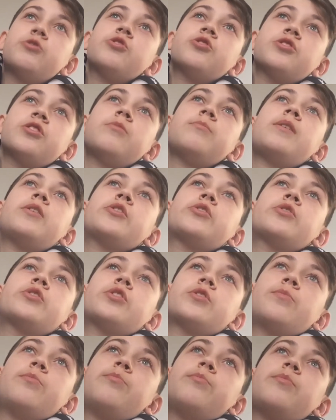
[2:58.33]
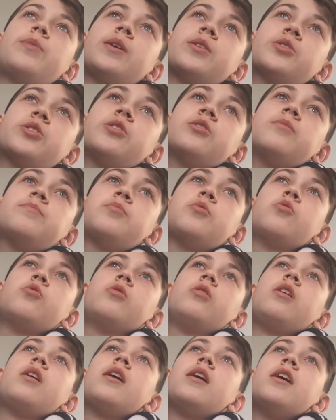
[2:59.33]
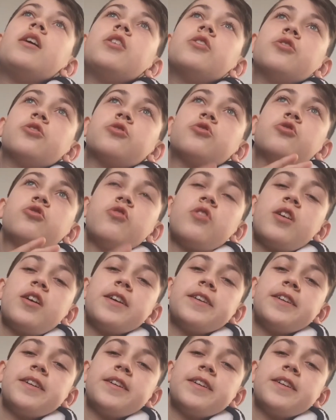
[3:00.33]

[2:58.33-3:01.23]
Just imagine the ball. Just try